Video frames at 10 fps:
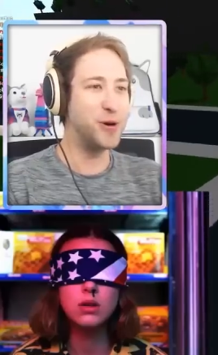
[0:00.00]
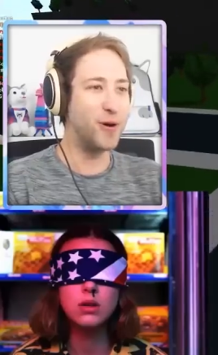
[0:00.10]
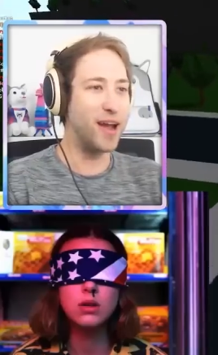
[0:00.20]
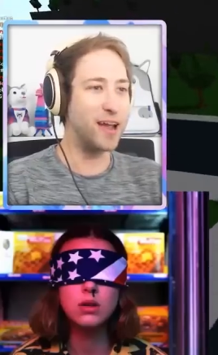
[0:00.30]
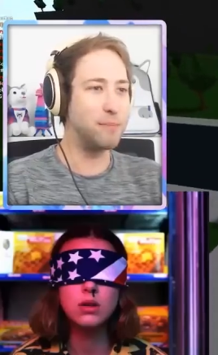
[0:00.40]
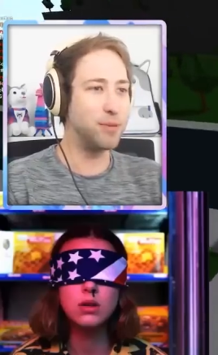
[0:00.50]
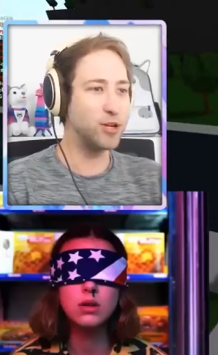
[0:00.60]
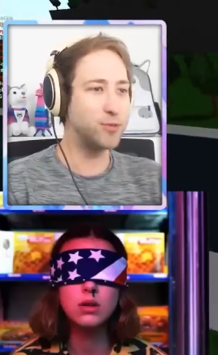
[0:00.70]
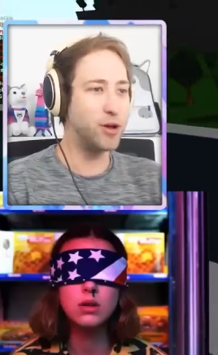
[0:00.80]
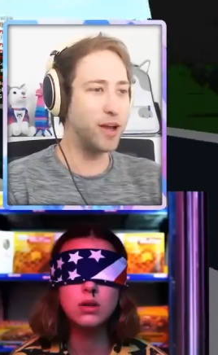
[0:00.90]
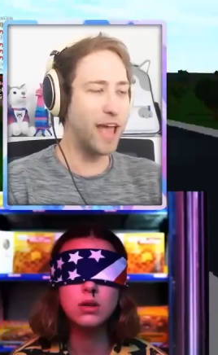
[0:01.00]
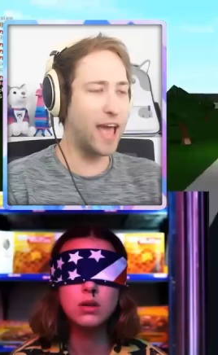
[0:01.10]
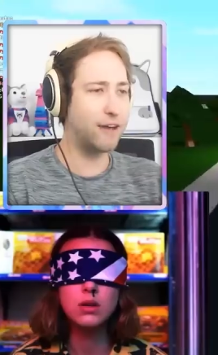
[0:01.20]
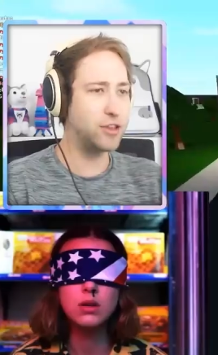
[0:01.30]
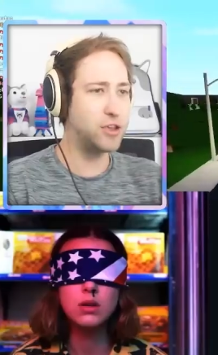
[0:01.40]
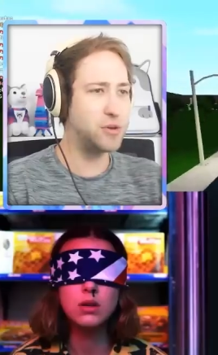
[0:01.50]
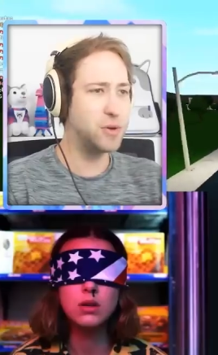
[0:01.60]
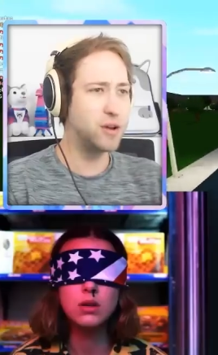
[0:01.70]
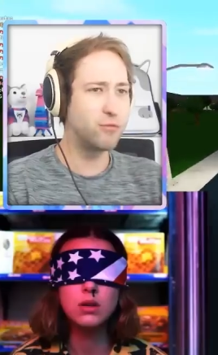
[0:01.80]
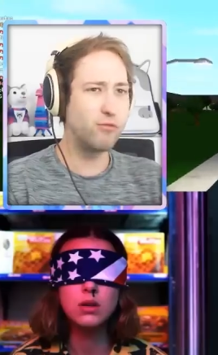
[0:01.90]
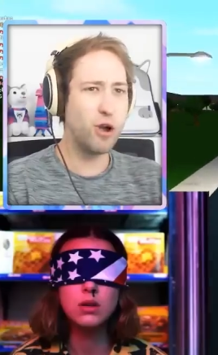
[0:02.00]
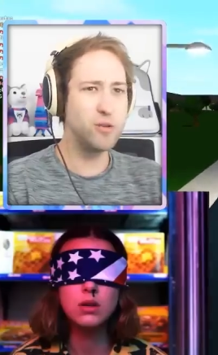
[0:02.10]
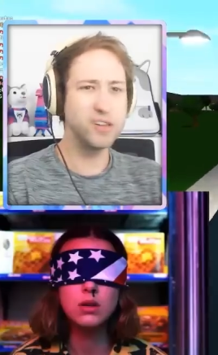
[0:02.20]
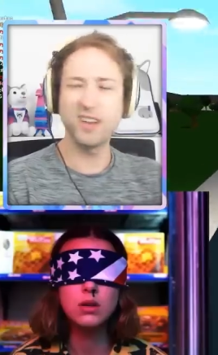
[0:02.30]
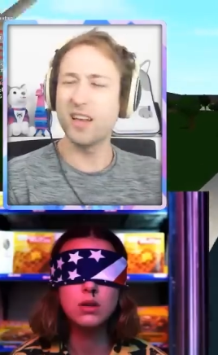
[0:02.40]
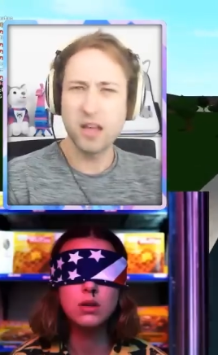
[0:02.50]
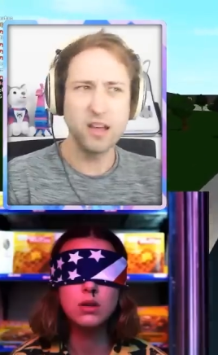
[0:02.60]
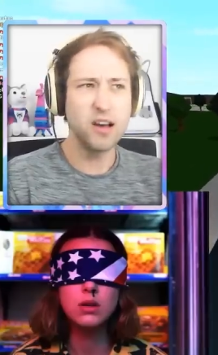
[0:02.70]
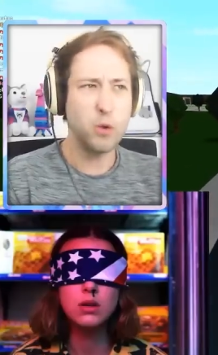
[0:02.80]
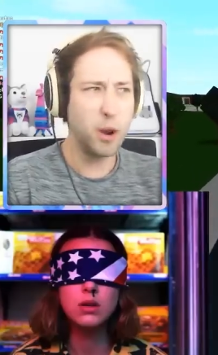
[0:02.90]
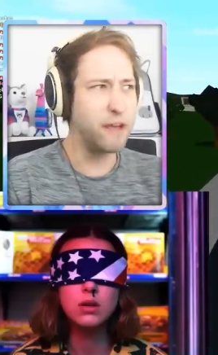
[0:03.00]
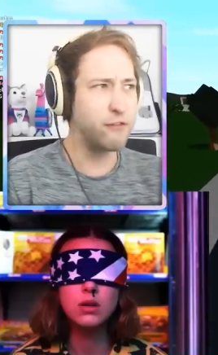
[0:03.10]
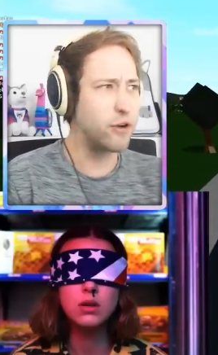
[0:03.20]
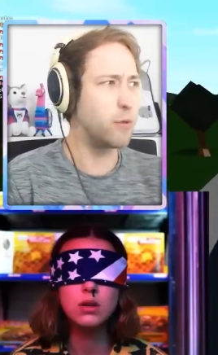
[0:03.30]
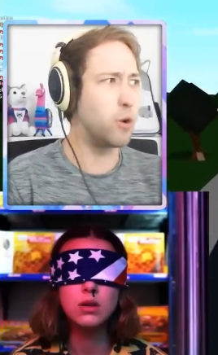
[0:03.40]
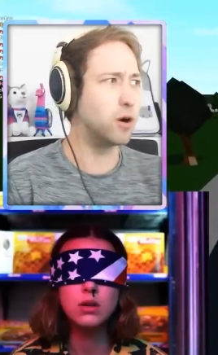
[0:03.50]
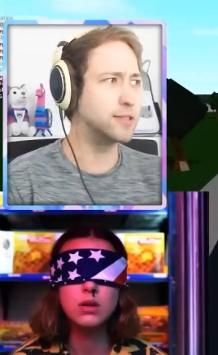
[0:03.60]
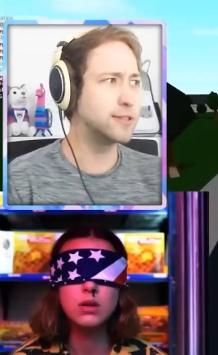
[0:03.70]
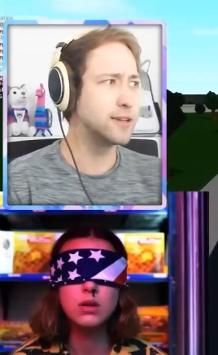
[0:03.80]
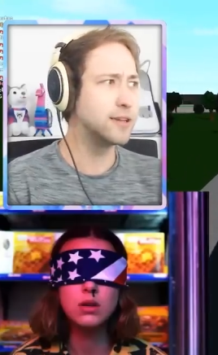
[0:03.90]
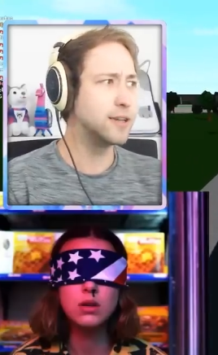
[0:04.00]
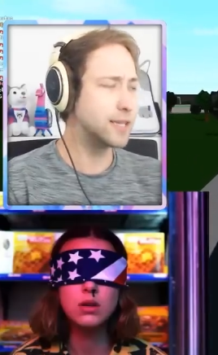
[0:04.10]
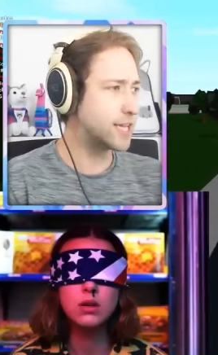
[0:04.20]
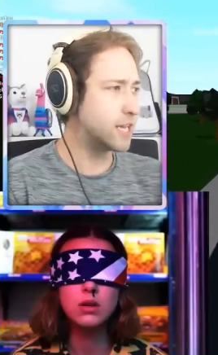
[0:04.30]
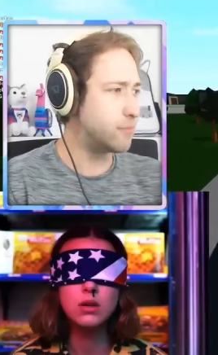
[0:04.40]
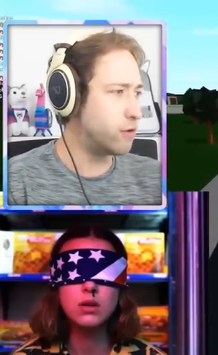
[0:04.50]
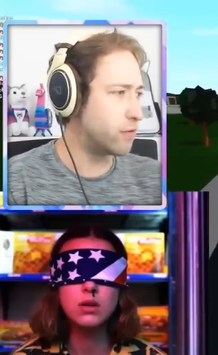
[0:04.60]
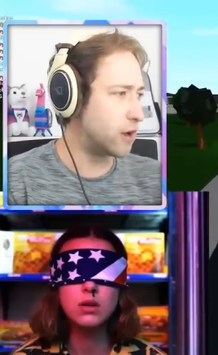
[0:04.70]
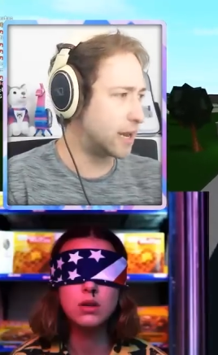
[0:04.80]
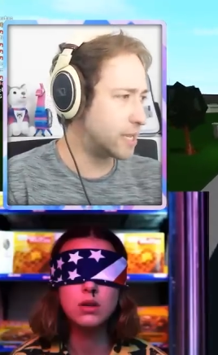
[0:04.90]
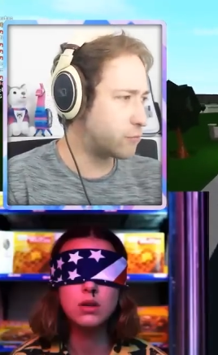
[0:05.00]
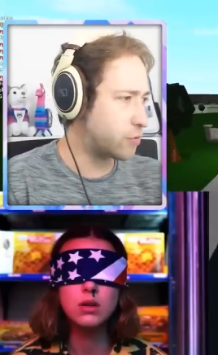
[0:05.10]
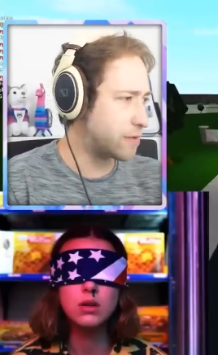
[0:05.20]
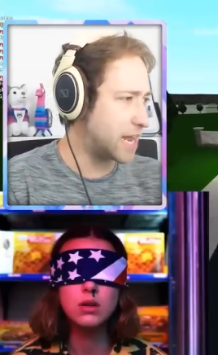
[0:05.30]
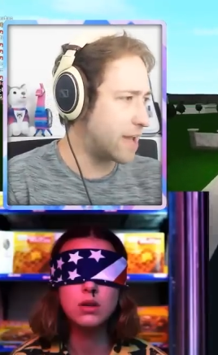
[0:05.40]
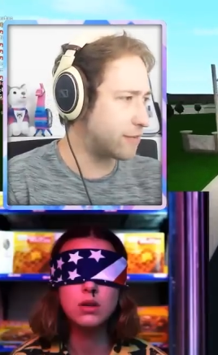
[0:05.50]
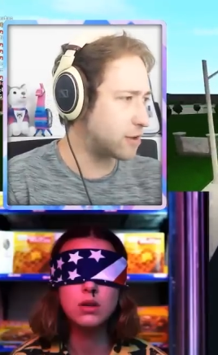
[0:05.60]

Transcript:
Speaker 1: All right, Bloxburg Avenue, Road, whatever it was. Let's get a move on. Get rid of Eleven,